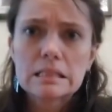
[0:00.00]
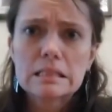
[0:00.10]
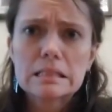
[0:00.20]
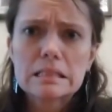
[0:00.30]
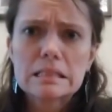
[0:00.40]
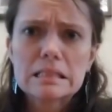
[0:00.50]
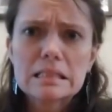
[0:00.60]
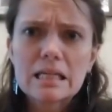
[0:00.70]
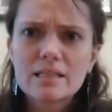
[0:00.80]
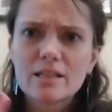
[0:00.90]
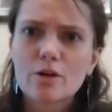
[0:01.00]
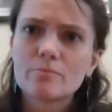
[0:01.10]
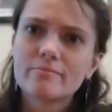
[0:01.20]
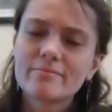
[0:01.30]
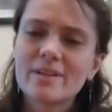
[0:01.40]

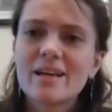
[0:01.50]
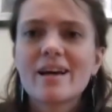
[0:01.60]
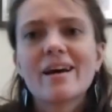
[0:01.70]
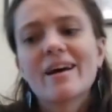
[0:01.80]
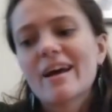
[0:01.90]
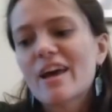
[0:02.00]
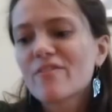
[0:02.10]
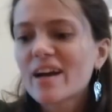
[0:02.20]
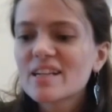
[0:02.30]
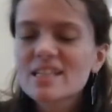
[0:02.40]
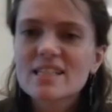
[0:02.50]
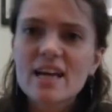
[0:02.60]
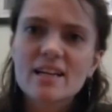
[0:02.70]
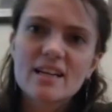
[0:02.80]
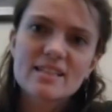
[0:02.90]
No. If I just
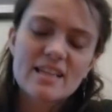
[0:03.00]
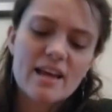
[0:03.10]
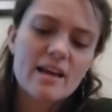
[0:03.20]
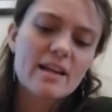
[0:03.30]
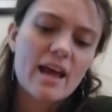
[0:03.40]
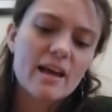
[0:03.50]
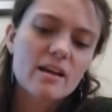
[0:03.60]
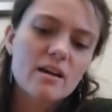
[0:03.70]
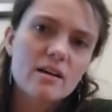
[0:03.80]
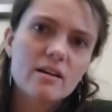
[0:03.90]
set an egg